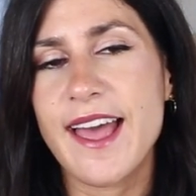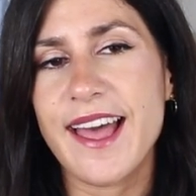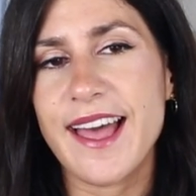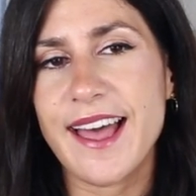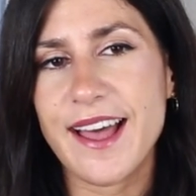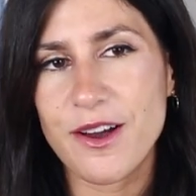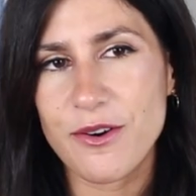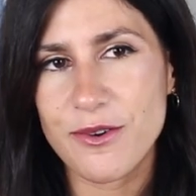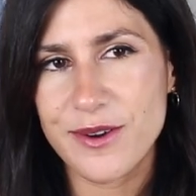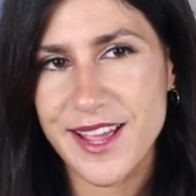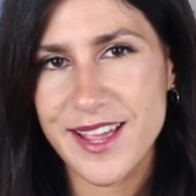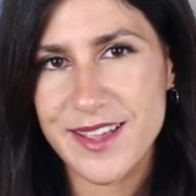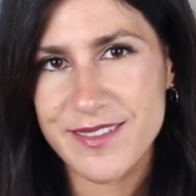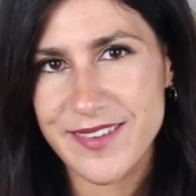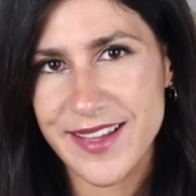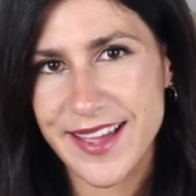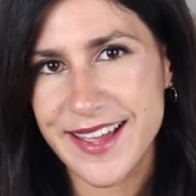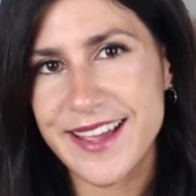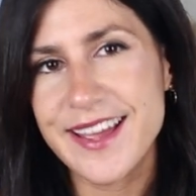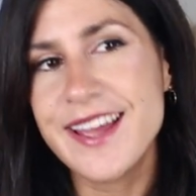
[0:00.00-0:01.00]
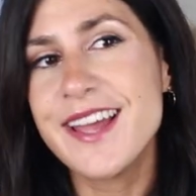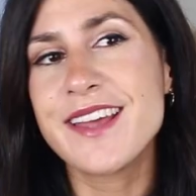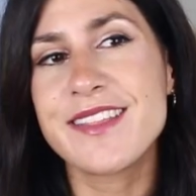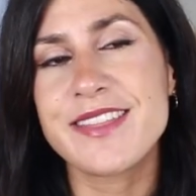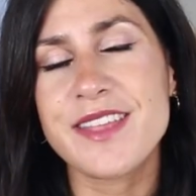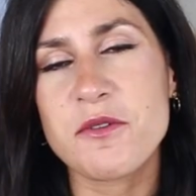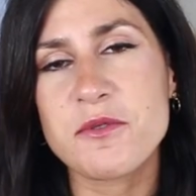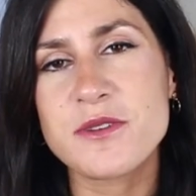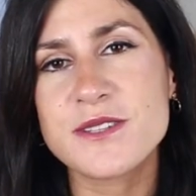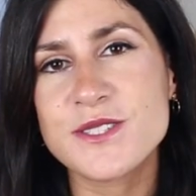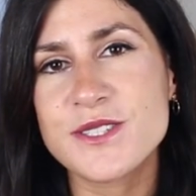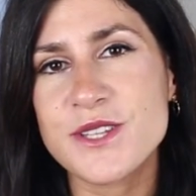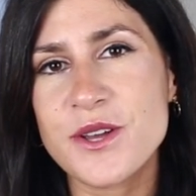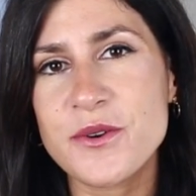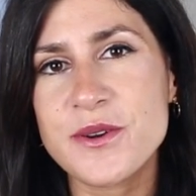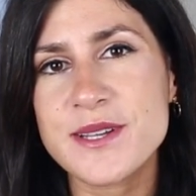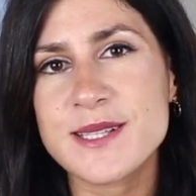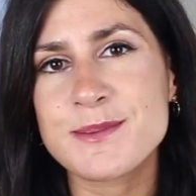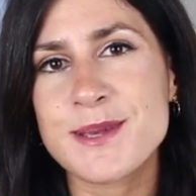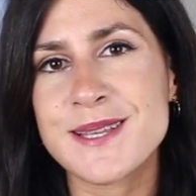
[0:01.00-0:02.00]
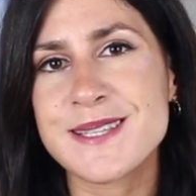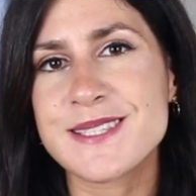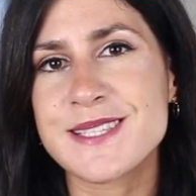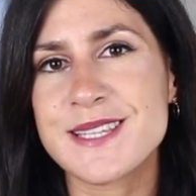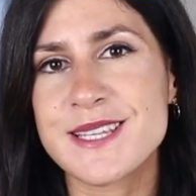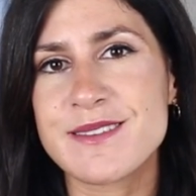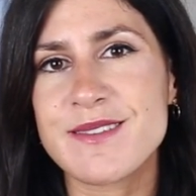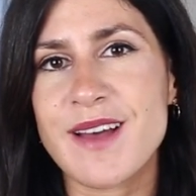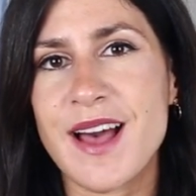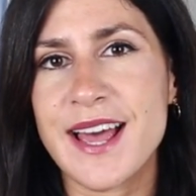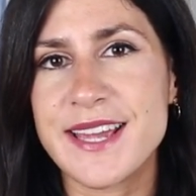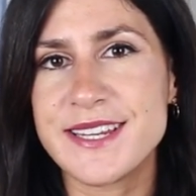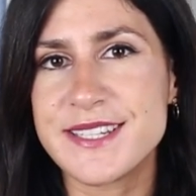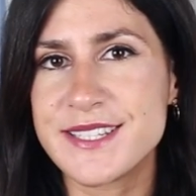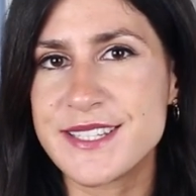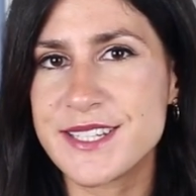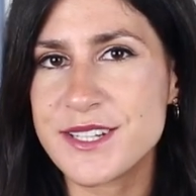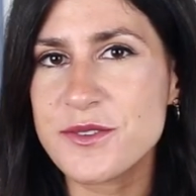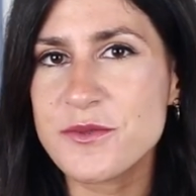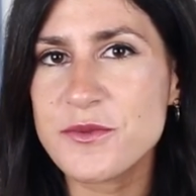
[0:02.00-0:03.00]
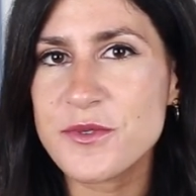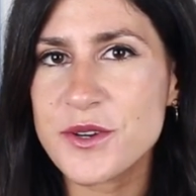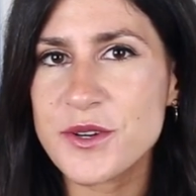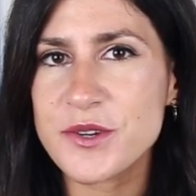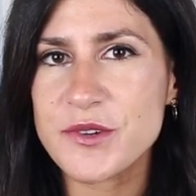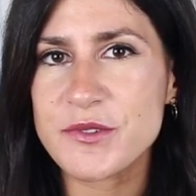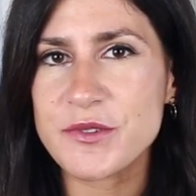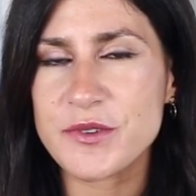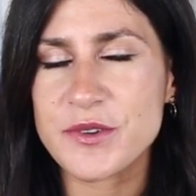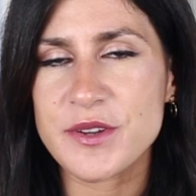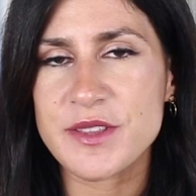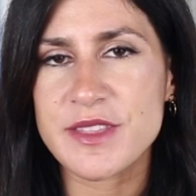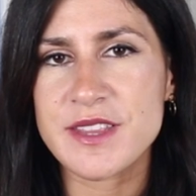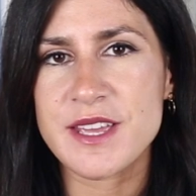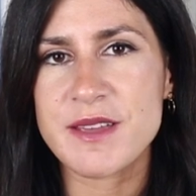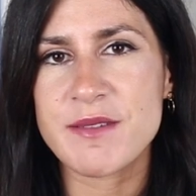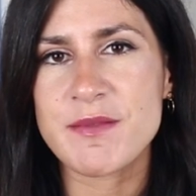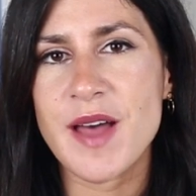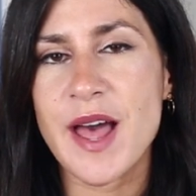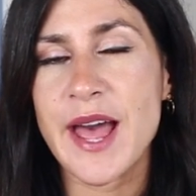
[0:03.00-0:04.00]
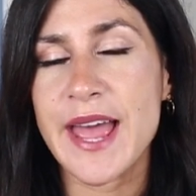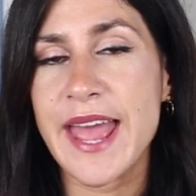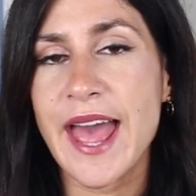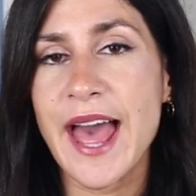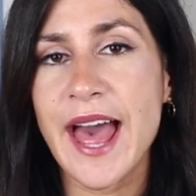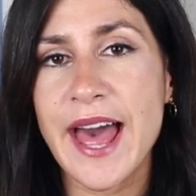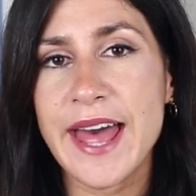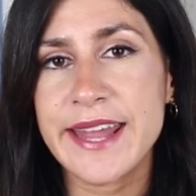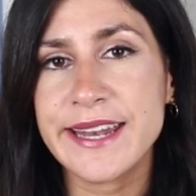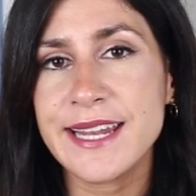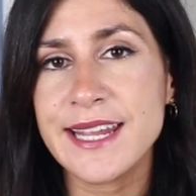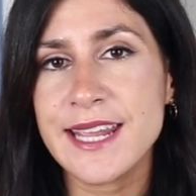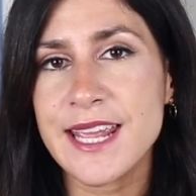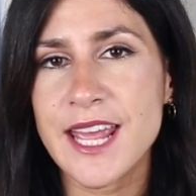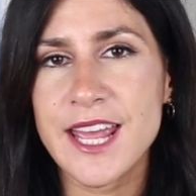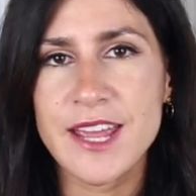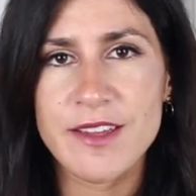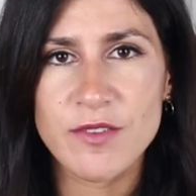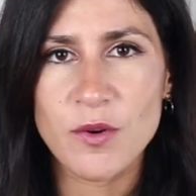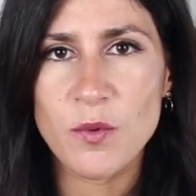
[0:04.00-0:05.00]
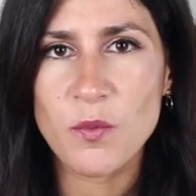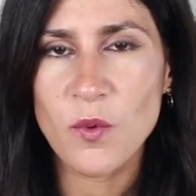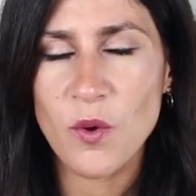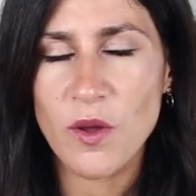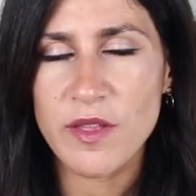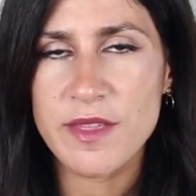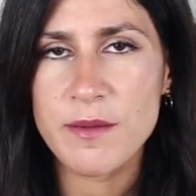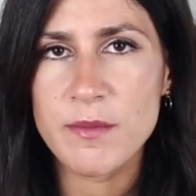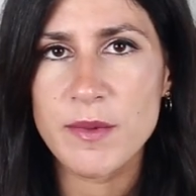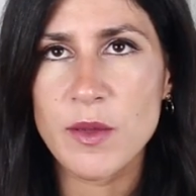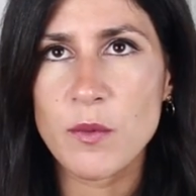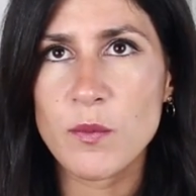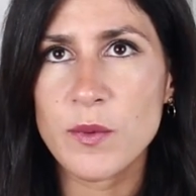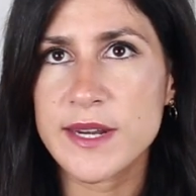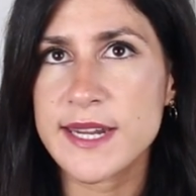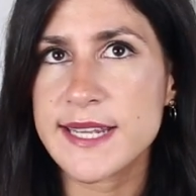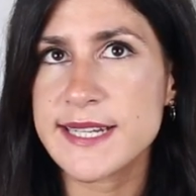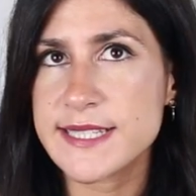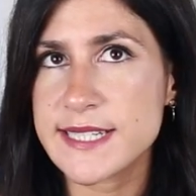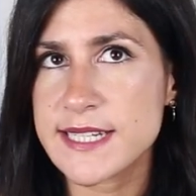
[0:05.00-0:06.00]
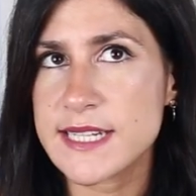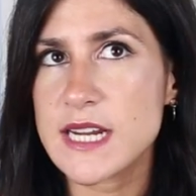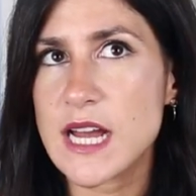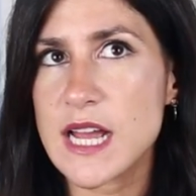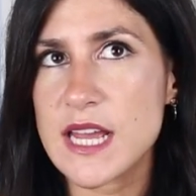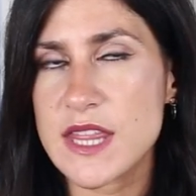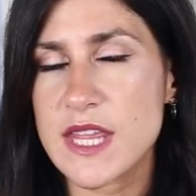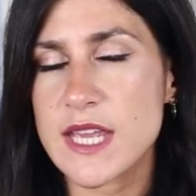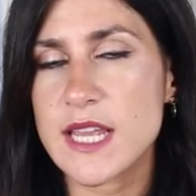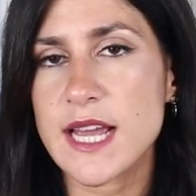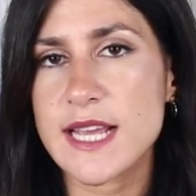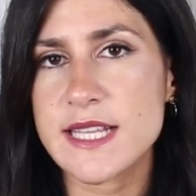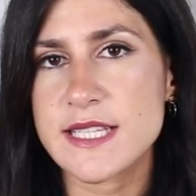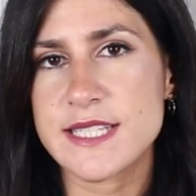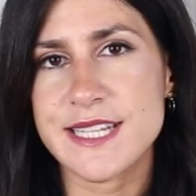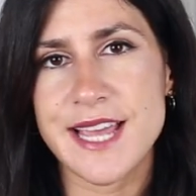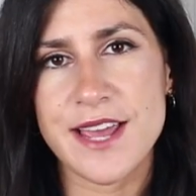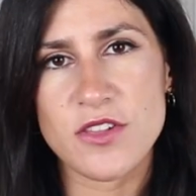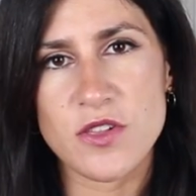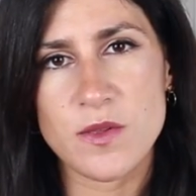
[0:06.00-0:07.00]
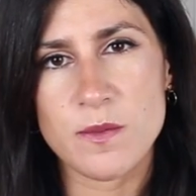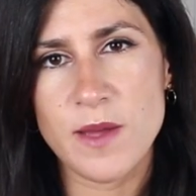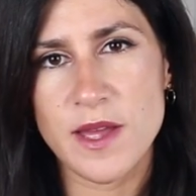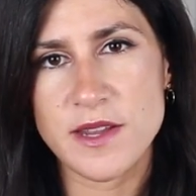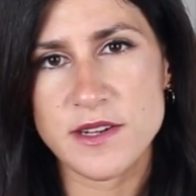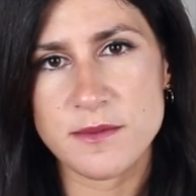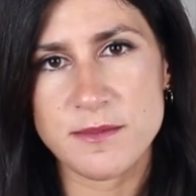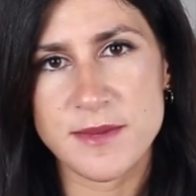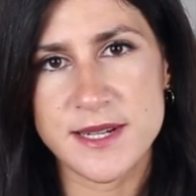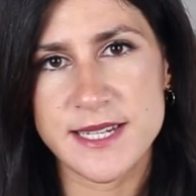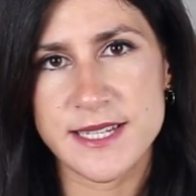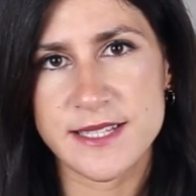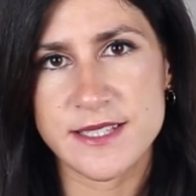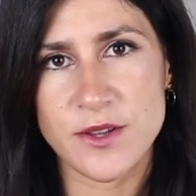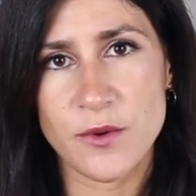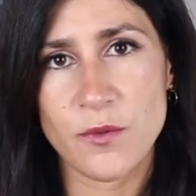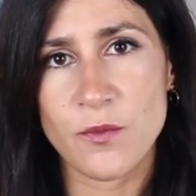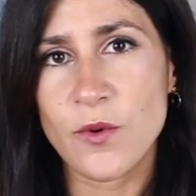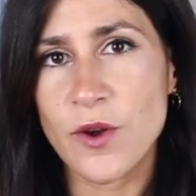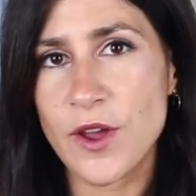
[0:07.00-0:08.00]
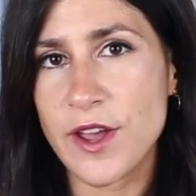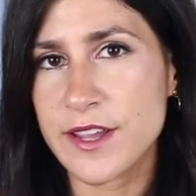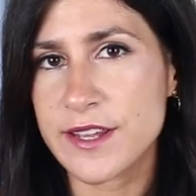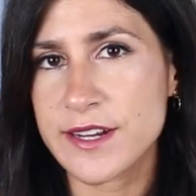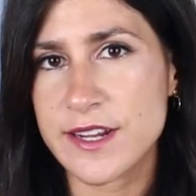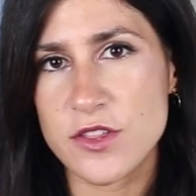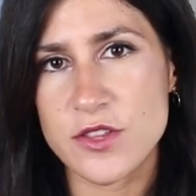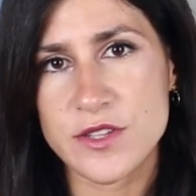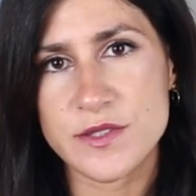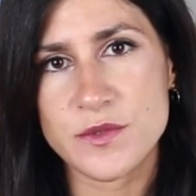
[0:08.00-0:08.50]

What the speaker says: However, they were so expensive, I didn't want to ruin them. I hardly ever wore them, and when I did, I think I stashed them under my desk at work and I